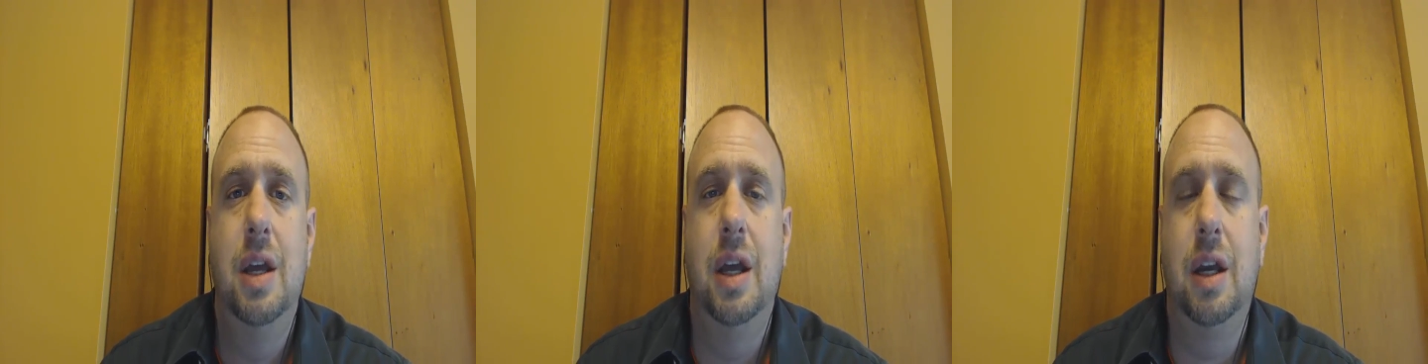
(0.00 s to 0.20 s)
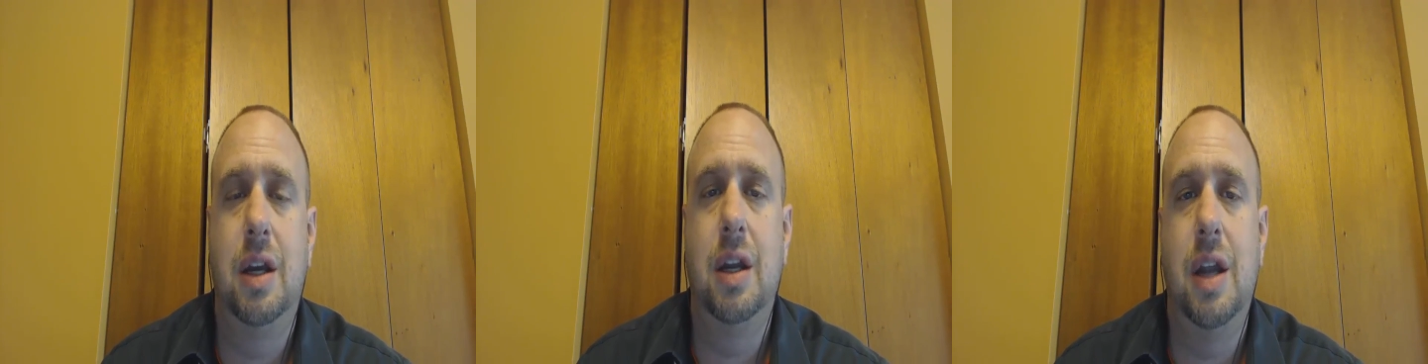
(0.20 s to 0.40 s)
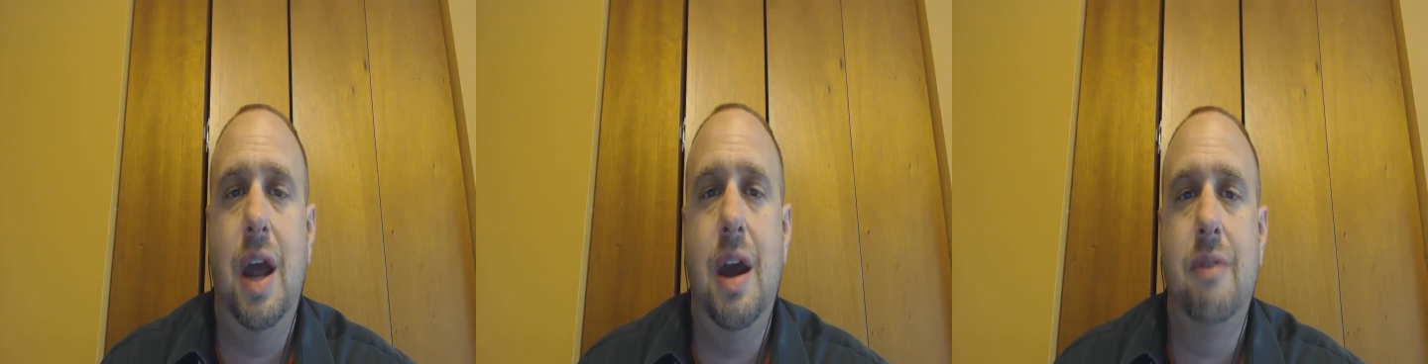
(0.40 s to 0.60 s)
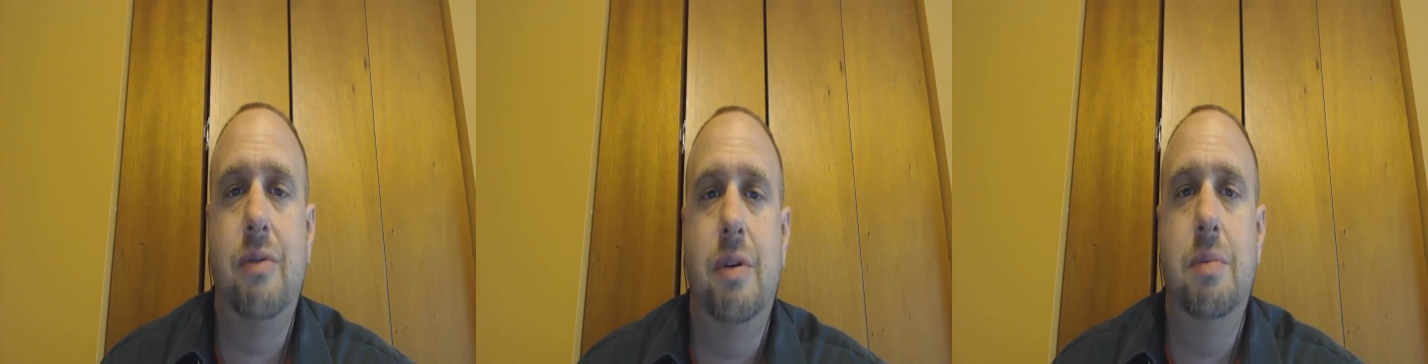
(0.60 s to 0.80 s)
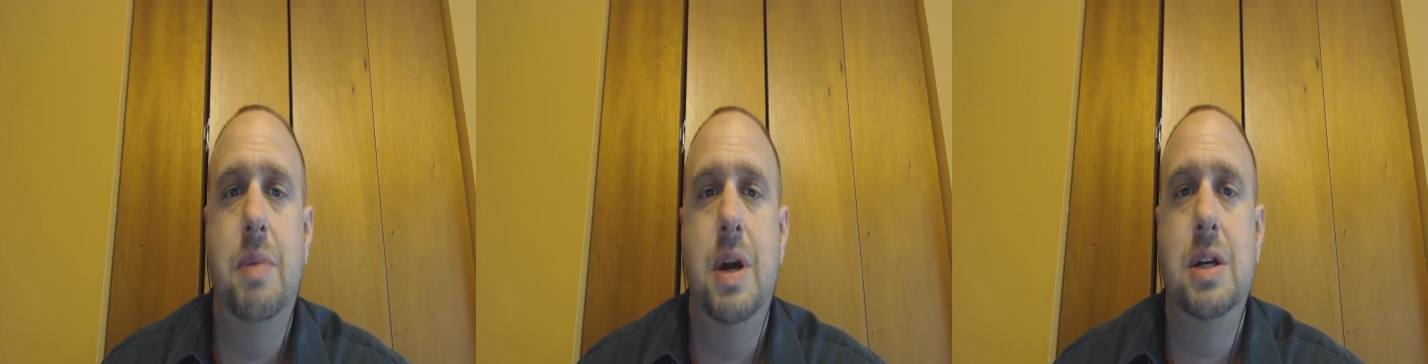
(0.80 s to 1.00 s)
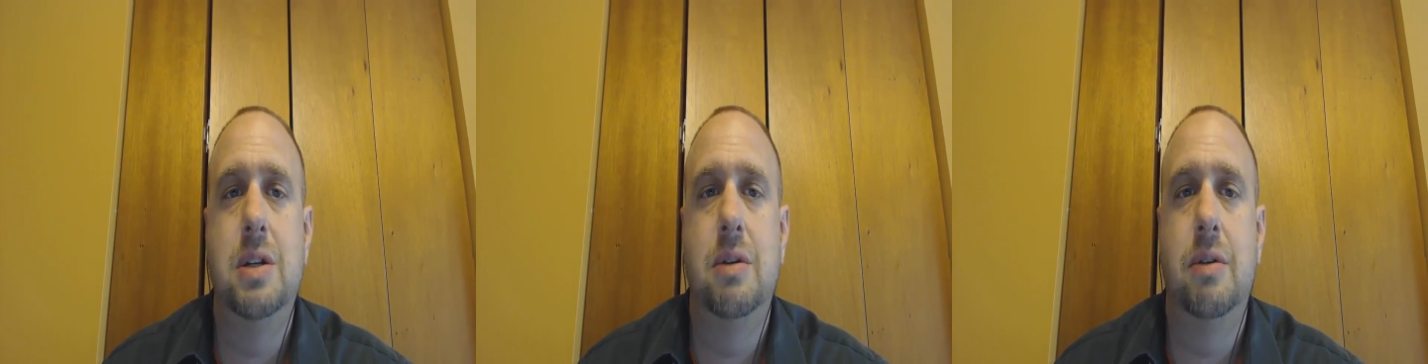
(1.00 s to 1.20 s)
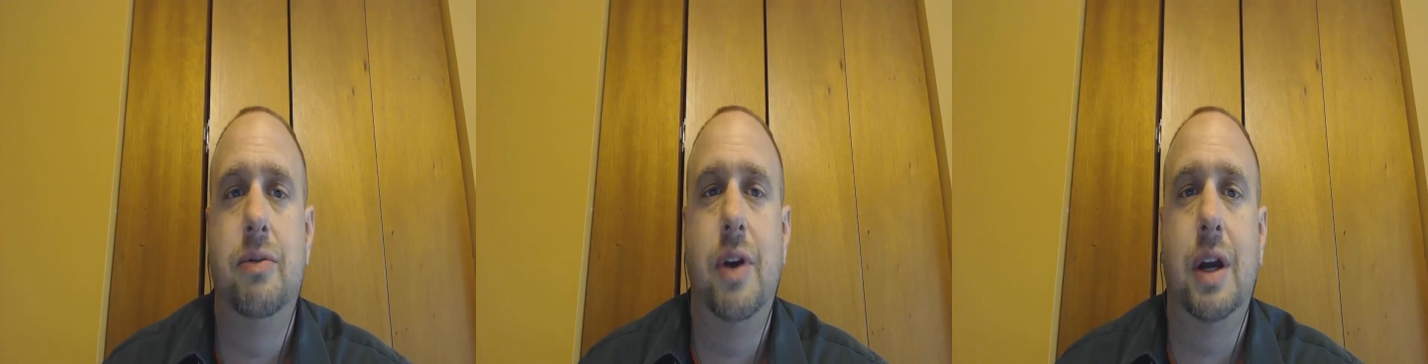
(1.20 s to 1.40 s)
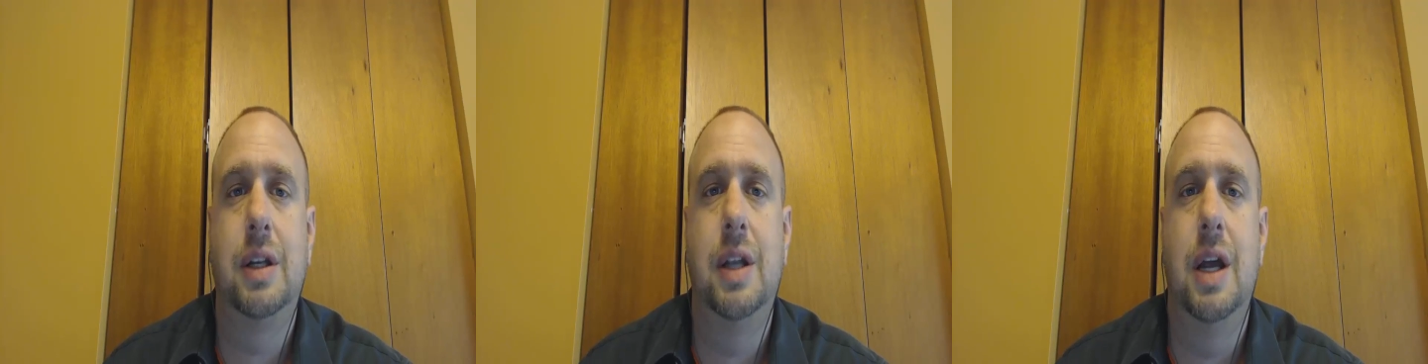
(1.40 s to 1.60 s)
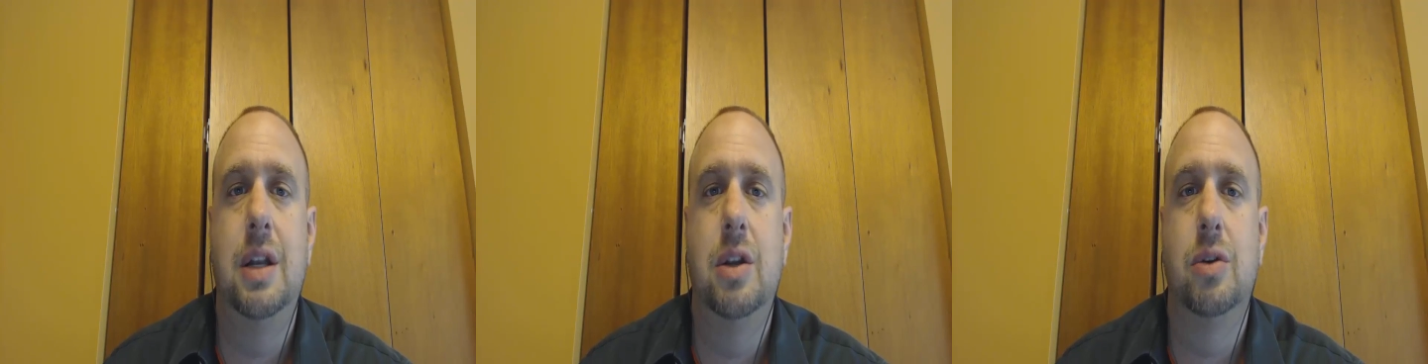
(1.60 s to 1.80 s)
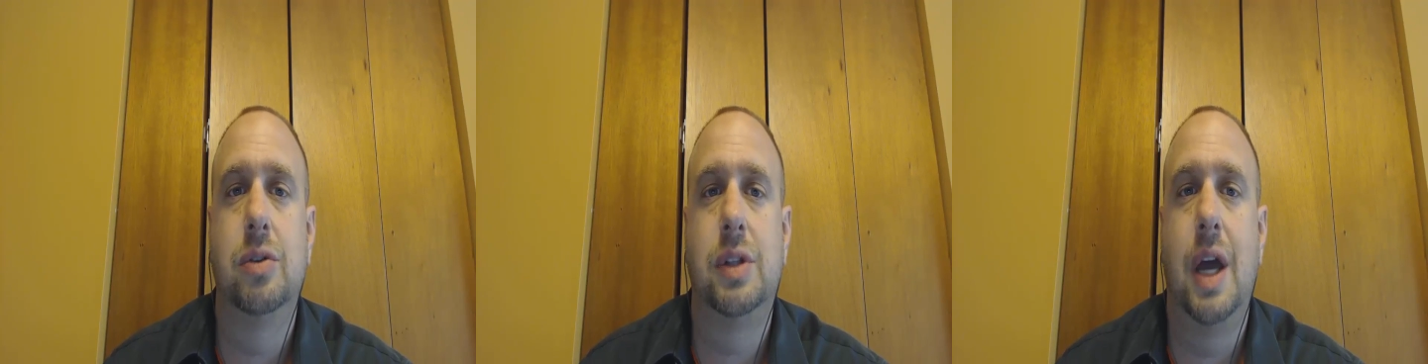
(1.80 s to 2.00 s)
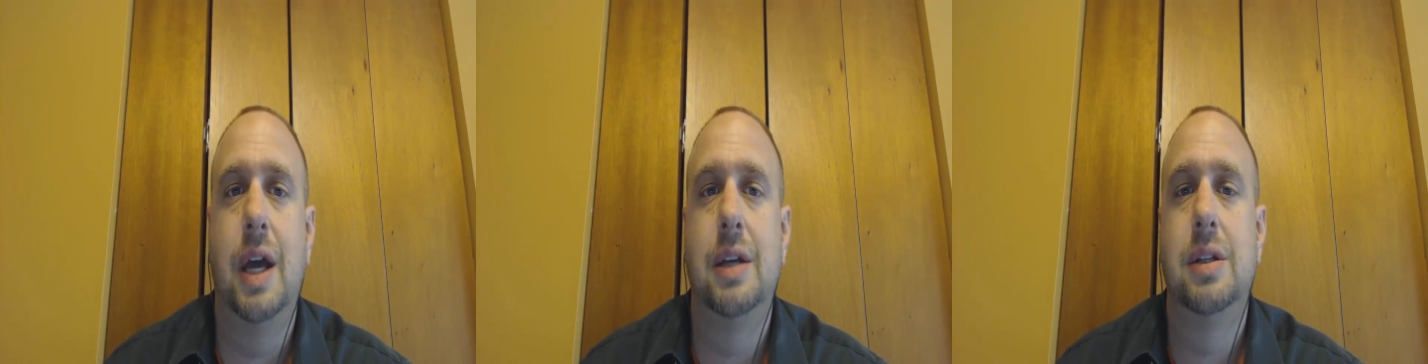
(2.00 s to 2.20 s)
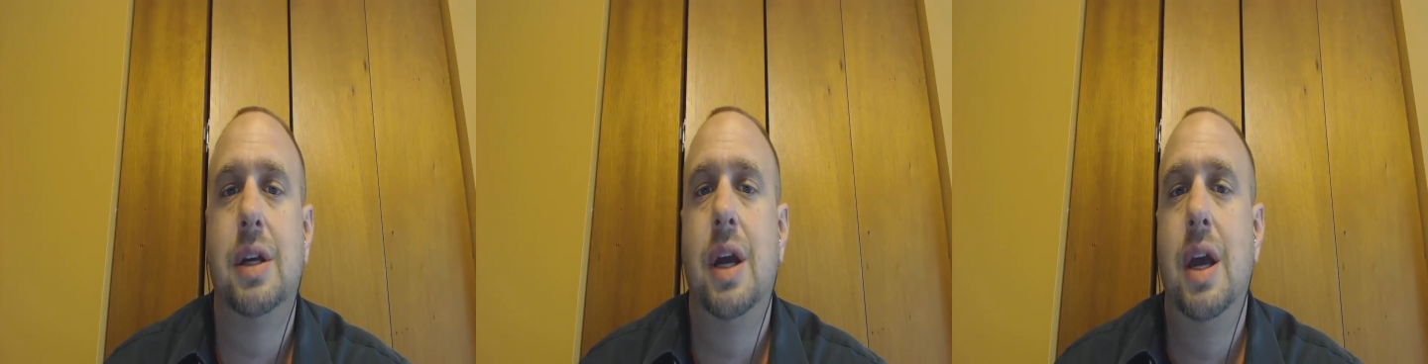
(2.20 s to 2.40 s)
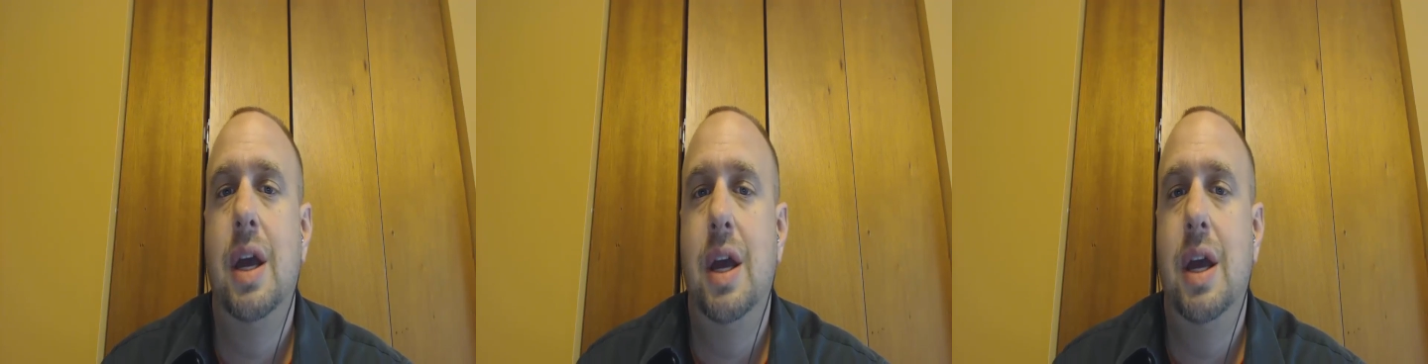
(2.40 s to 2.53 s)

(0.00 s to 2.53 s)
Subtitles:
it could have a major effect on those guys.